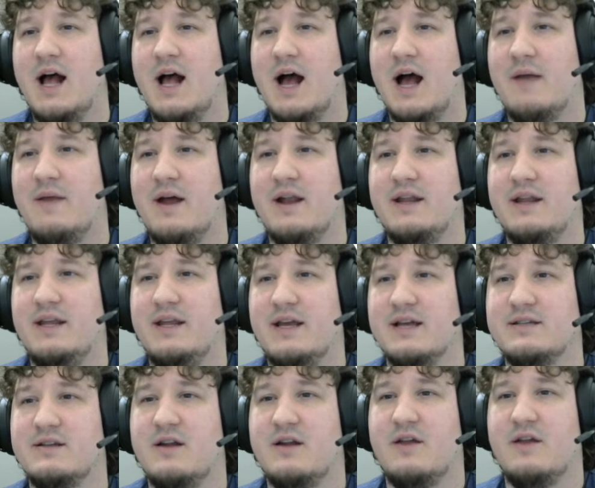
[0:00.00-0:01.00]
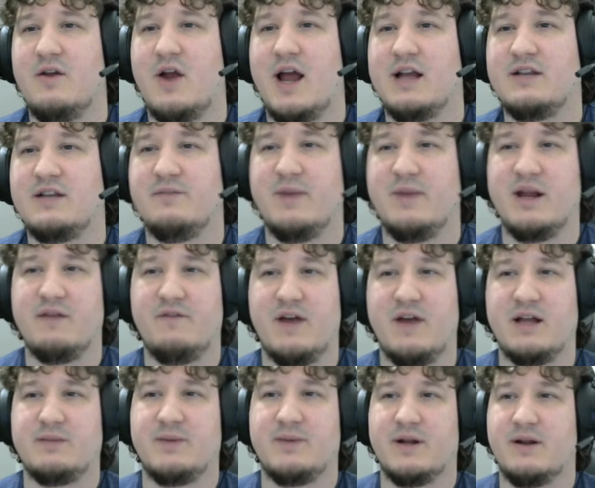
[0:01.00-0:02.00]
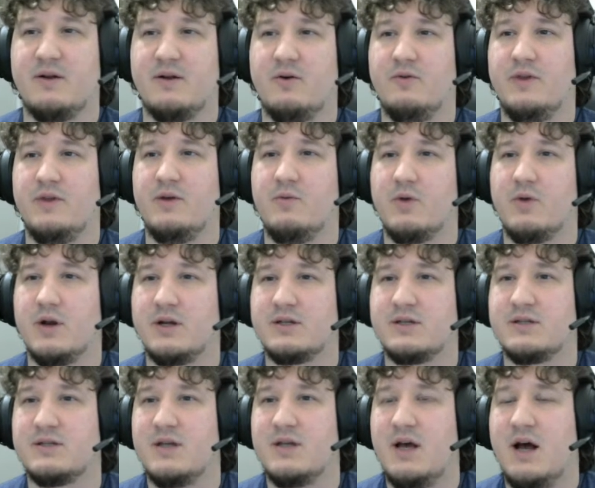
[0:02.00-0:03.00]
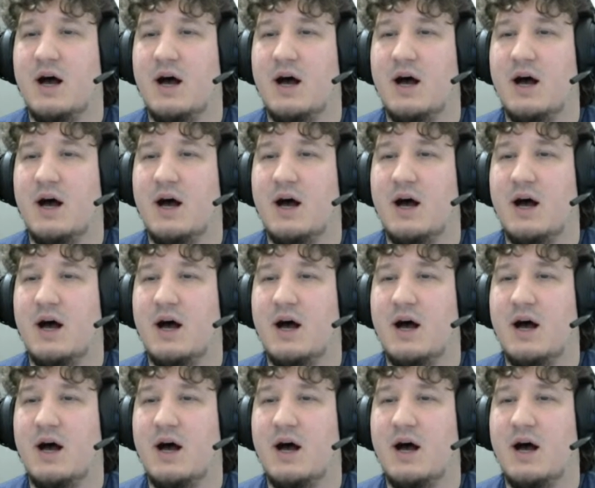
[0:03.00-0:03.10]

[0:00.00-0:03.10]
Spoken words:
And then he has another active main effect, but it only works